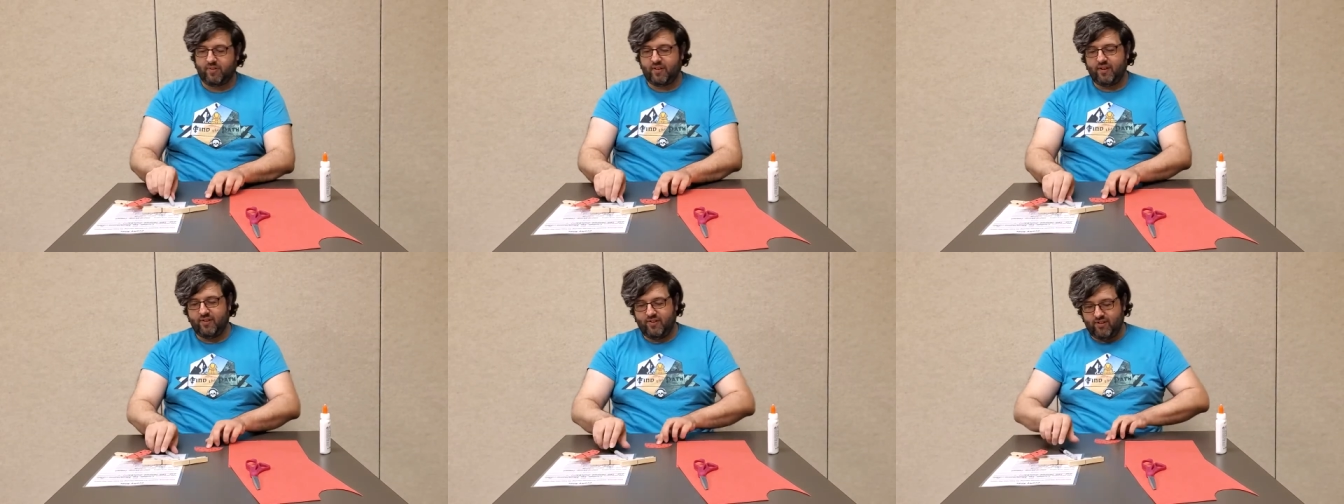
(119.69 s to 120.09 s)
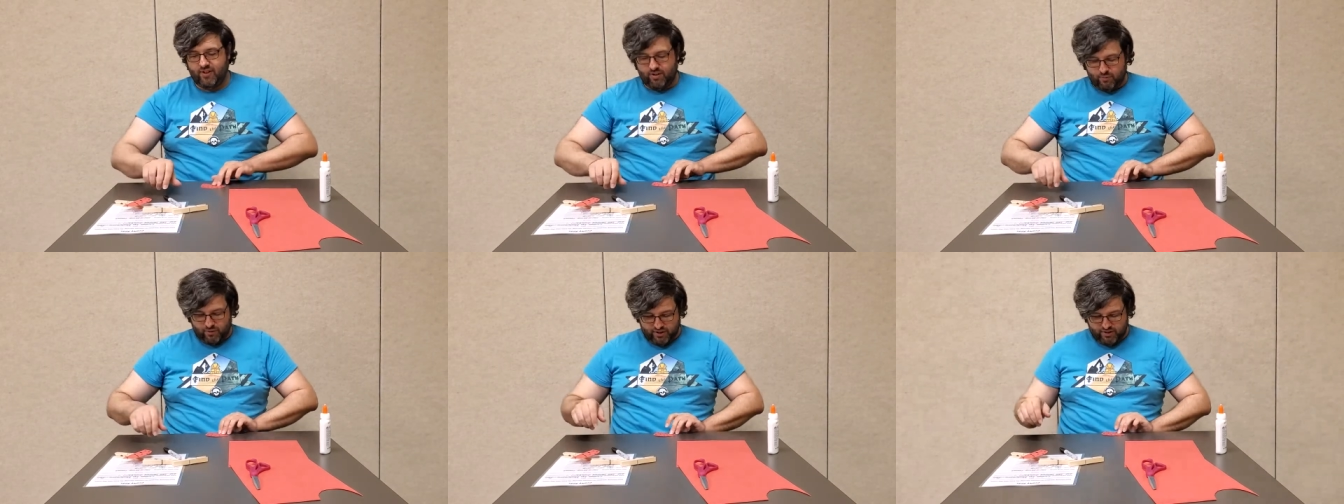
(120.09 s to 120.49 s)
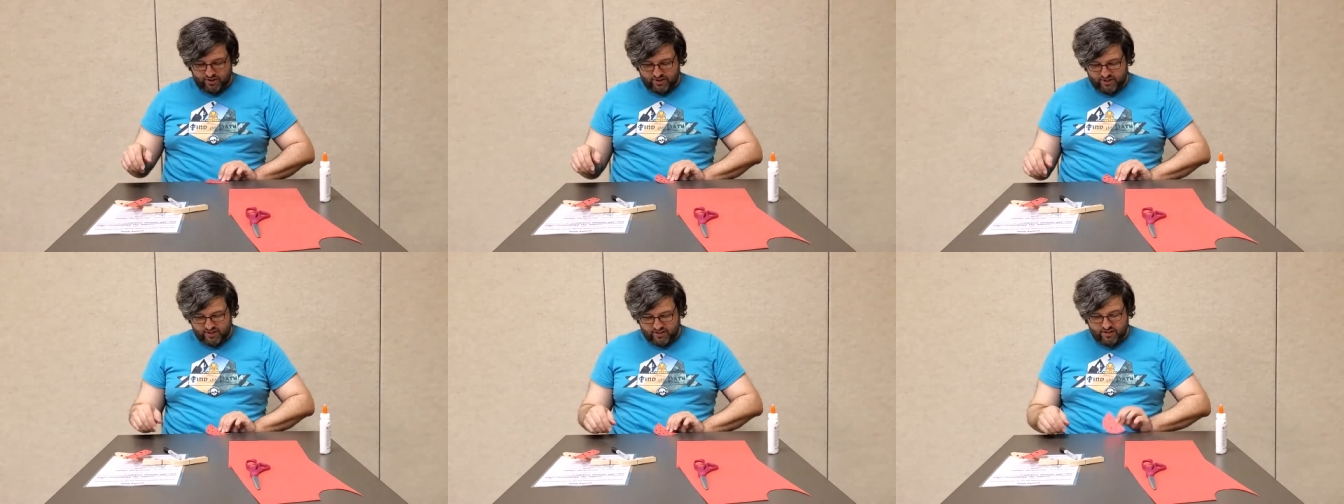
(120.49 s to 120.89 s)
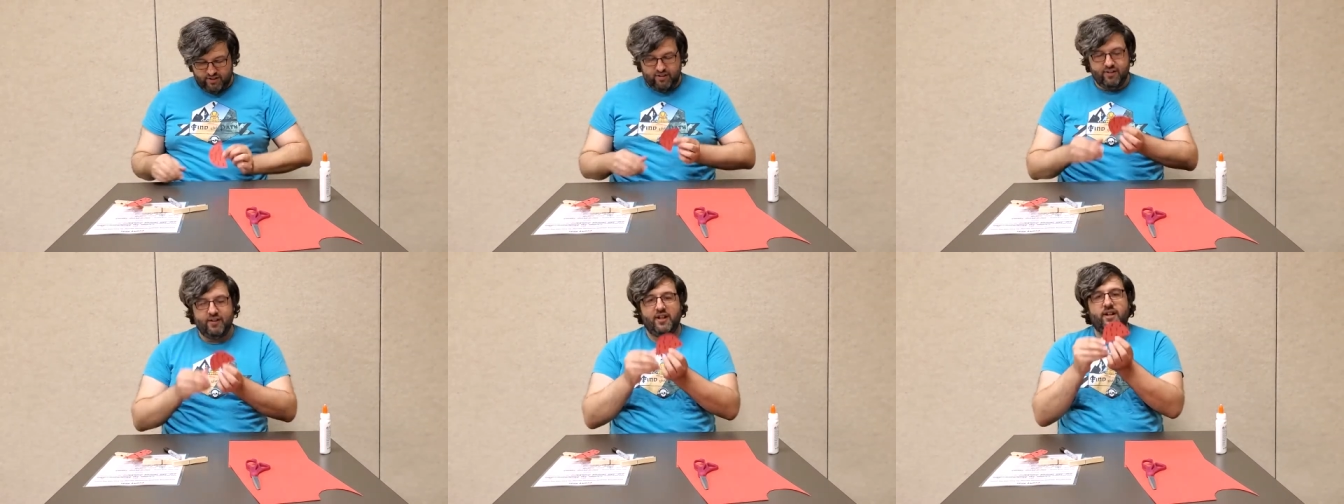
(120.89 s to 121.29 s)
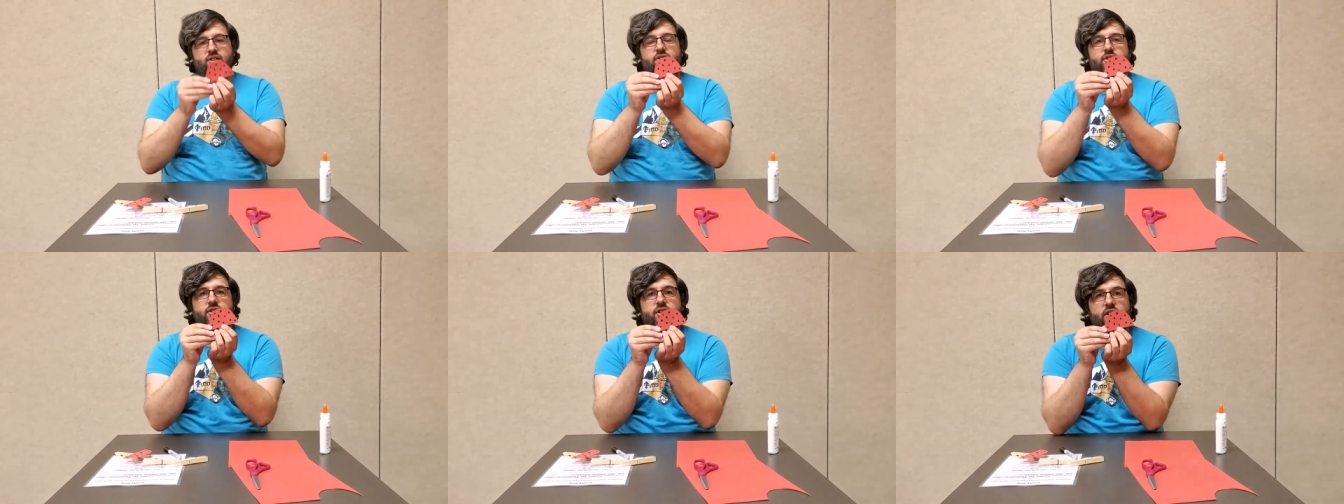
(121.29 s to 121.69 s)
So when you're done,
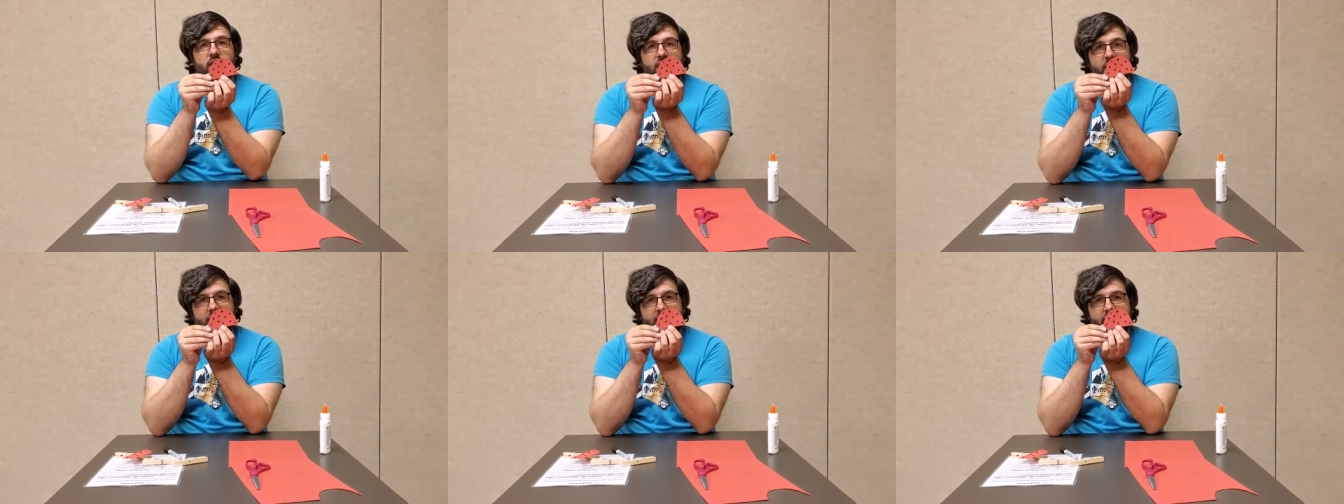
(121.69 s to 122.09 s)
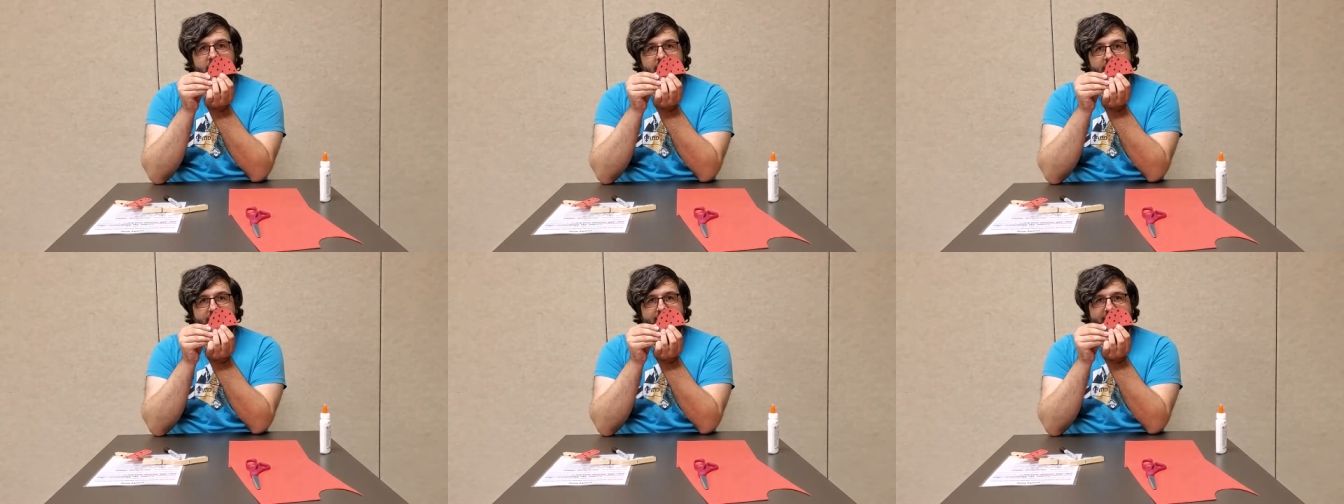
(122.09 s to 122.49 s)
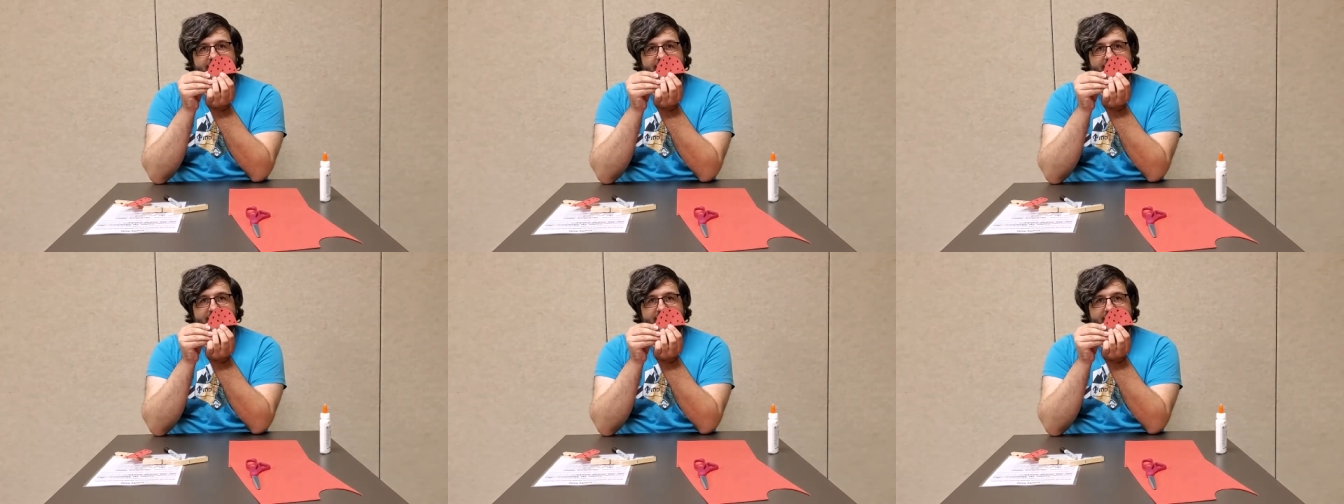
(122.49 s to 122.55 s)
it'll look a lot like that.